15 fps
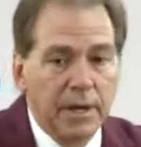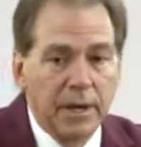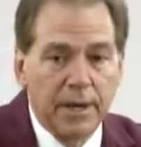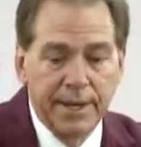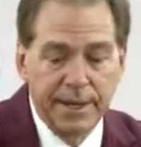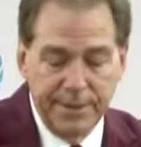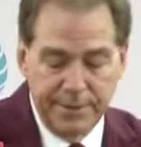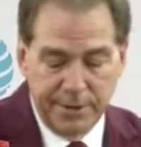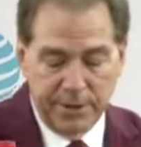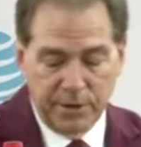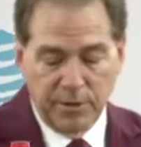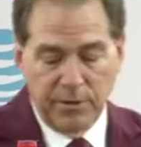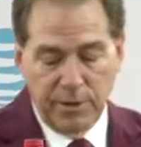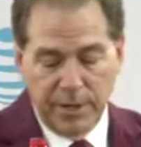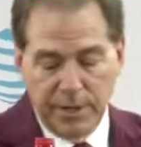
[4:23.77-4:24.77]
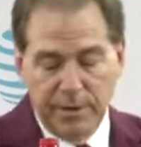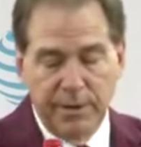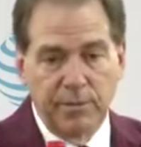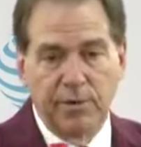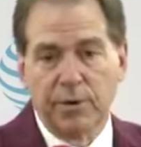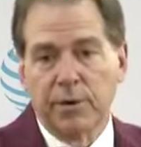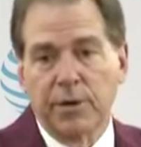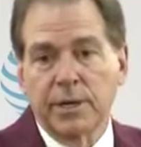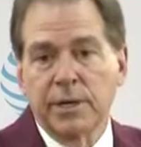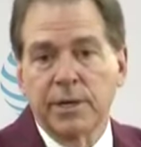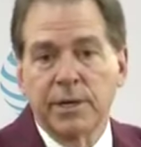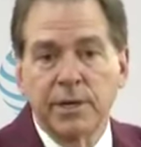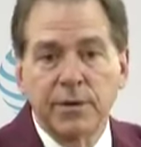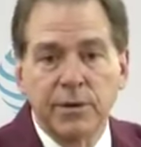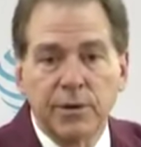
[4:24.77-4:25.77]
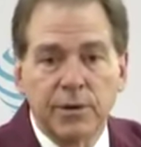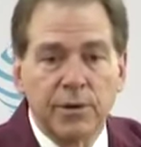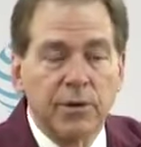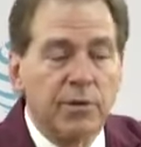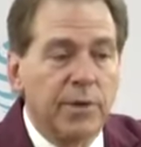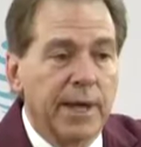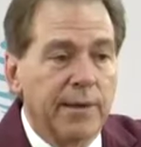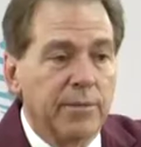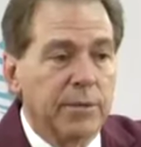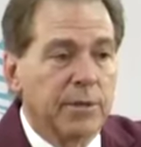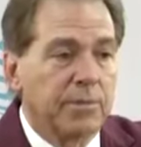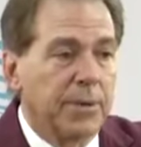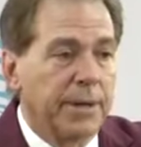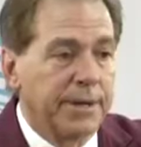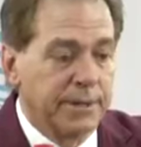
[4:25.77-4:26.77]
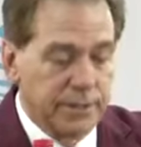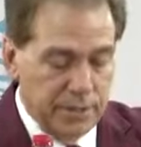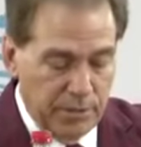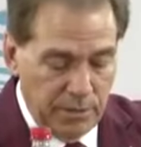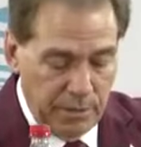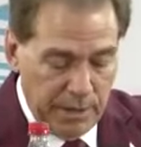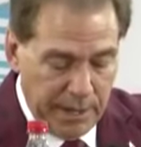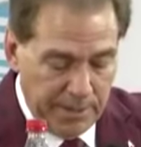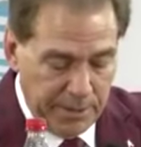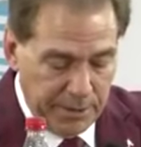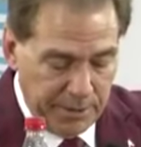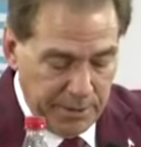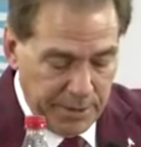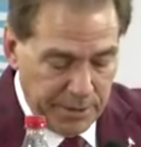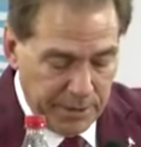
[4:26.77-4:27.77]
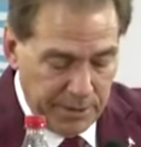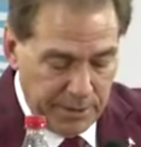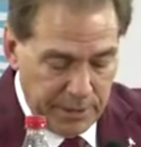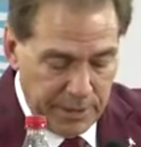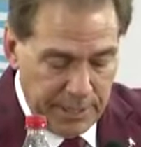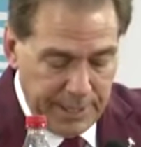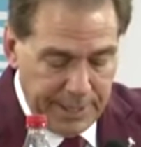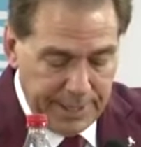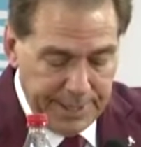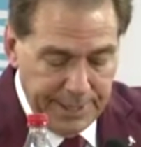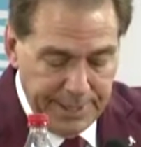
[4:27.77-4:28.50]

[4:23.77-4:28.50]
uh, in their career, and we're going to continue to do that with the players that we're able to recruit today.